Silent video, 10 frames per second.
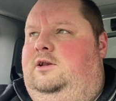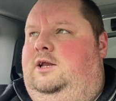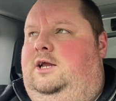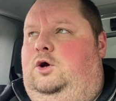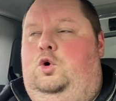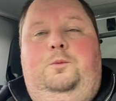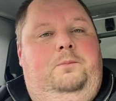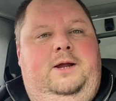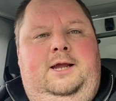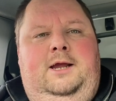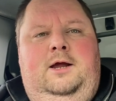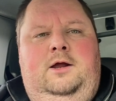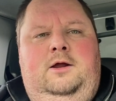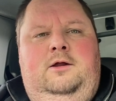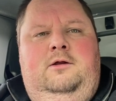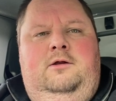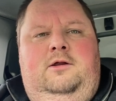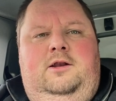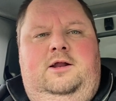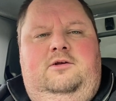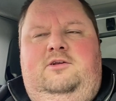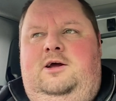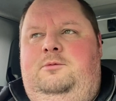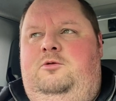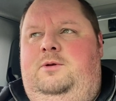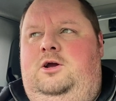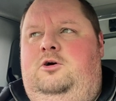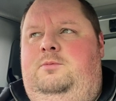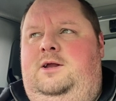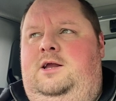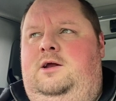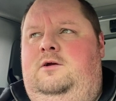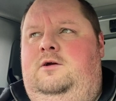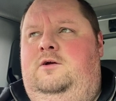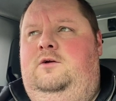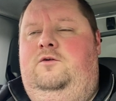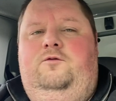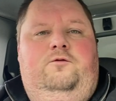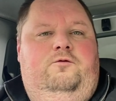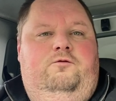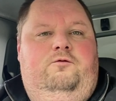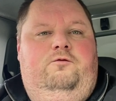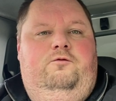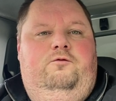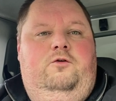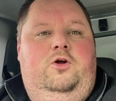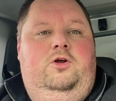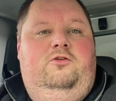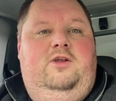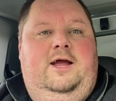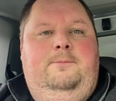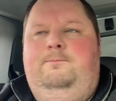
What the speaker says: it could be, next time we speak, could be Thursday.